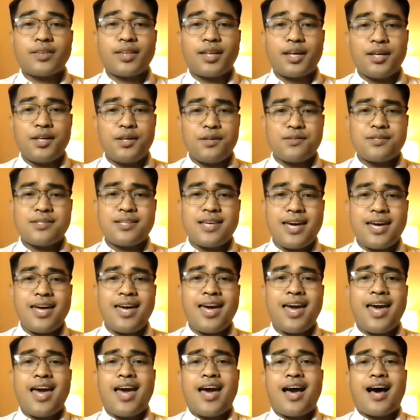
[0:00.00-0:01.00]
you
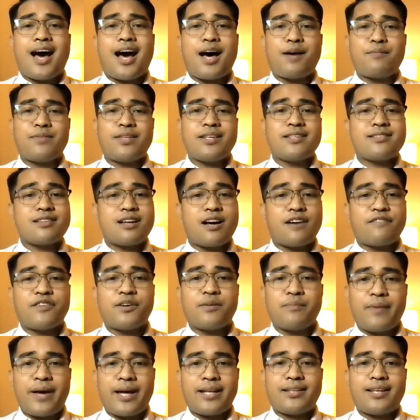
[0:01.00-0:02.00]
see, this
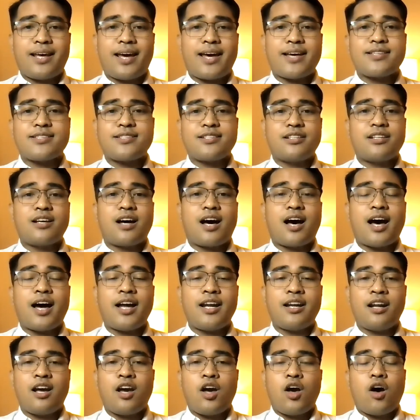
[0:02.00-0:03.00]
government has
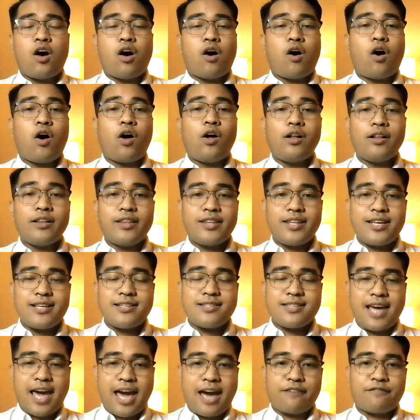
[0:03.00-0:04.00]
done all
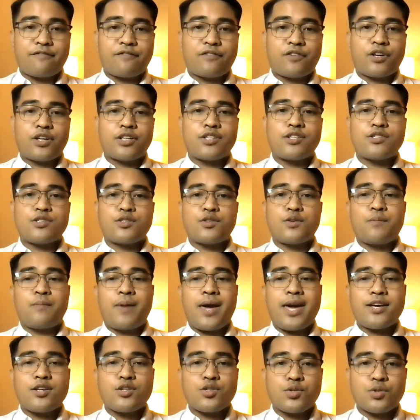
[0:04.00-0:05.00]
these efforts to
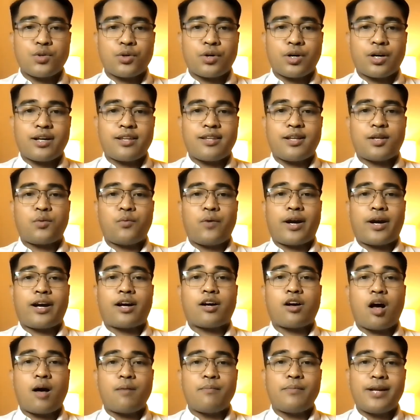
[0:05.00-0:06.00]
make sure that we are
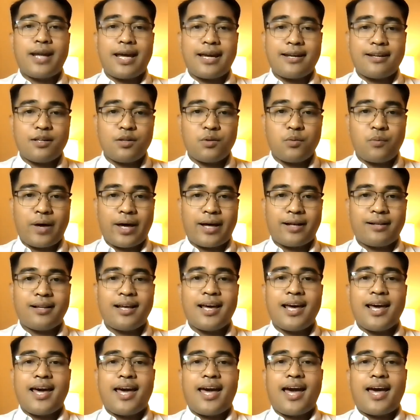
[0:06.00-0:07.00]
accommodated well
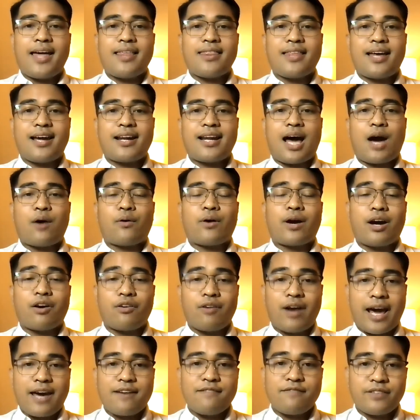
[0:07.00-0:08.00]
and that our
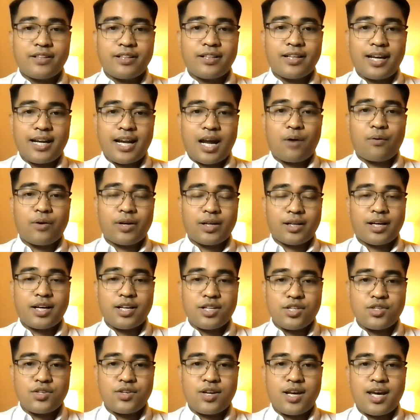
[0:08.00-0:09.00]
arrival in our
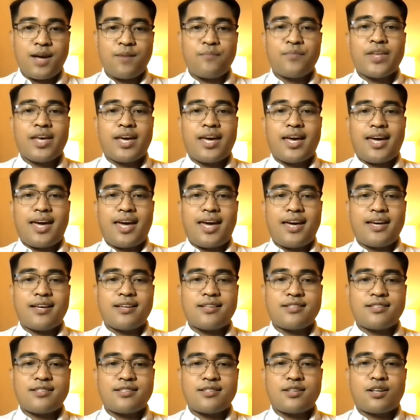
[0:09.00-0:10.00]
country
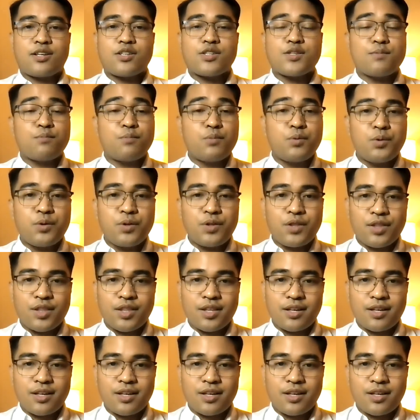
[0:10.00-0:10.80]
is smooth